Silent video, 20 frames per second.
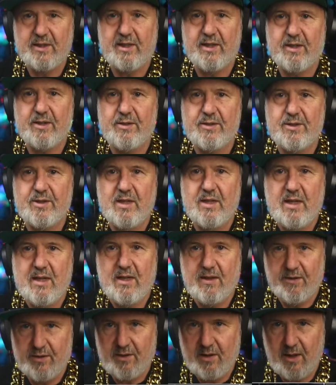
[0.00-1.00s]
the loads,
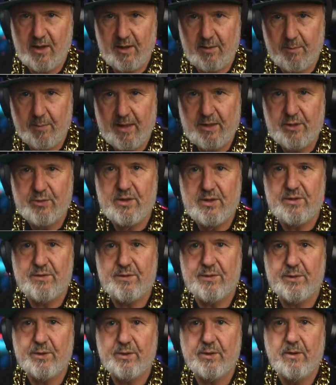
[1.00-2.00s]
the battery's
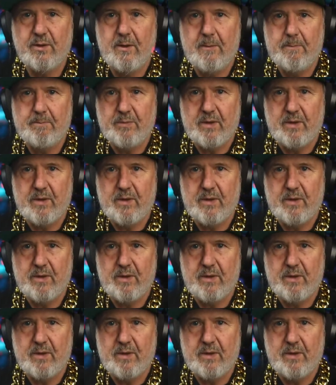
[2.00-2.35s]
full,